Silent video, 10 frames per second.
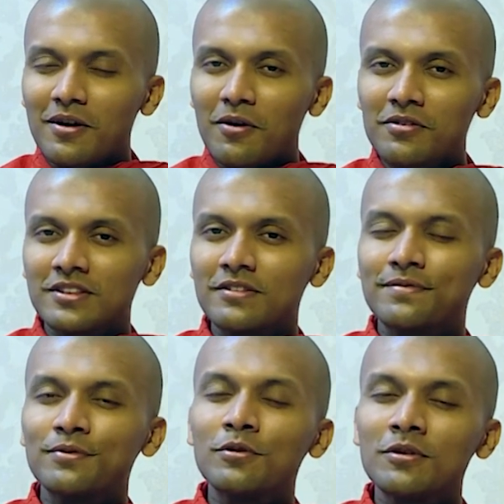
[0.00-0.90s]
on the
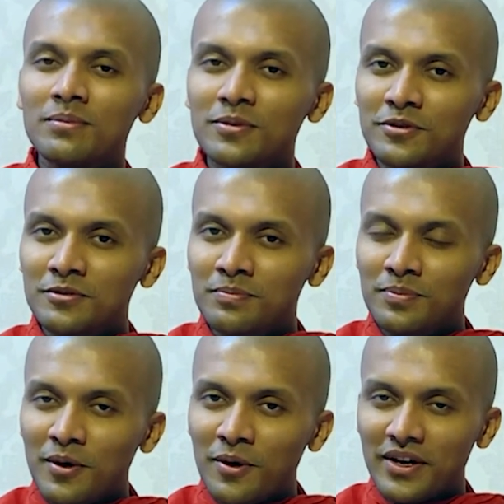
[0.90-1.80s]
full moon
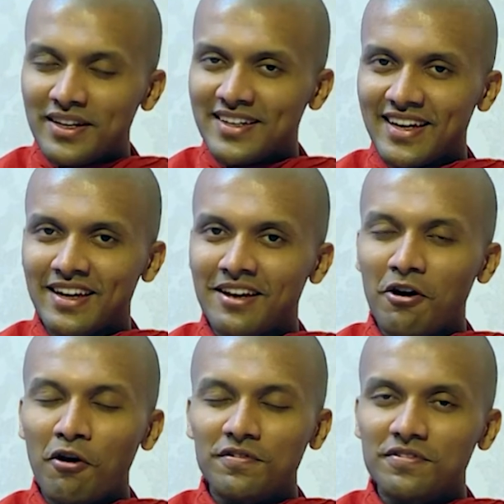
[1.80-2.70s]
Poya day
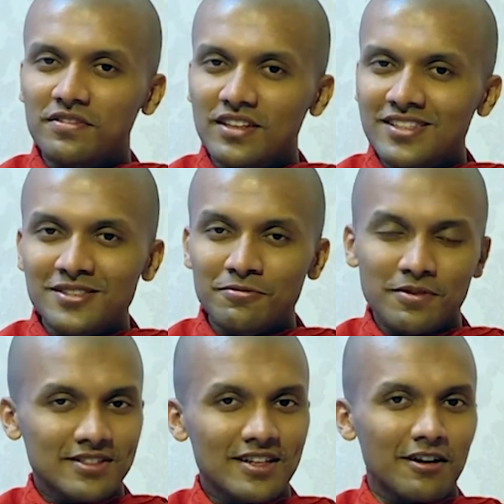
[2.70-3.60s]
of this
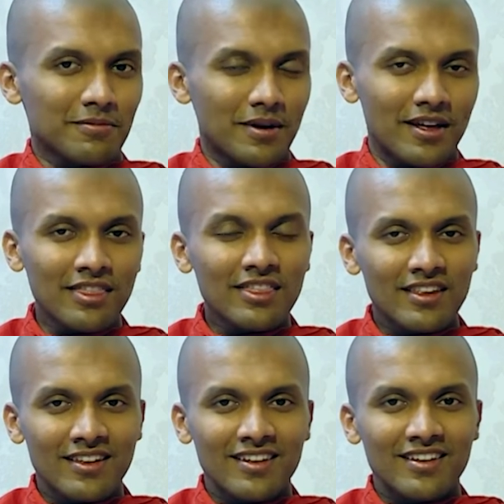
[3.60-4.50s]
Vesak month,
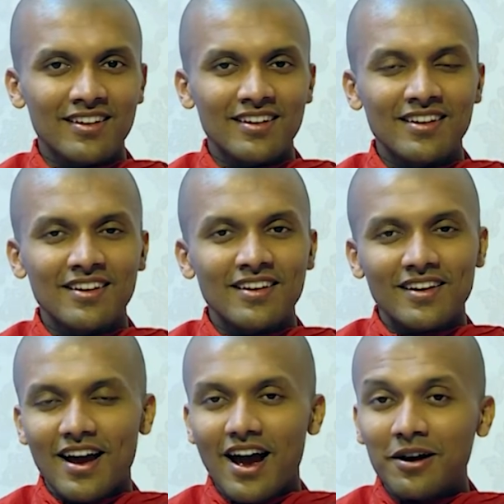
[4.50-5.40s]

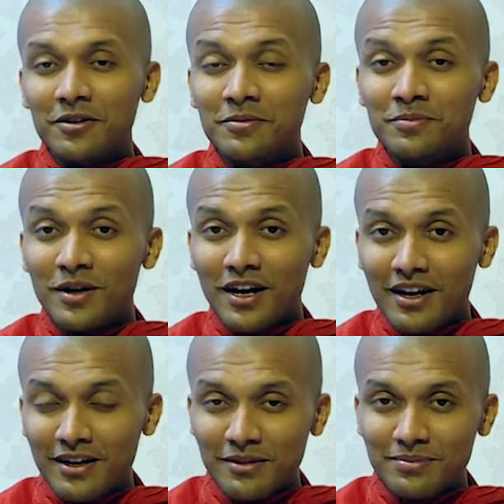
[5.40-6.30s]
our Maha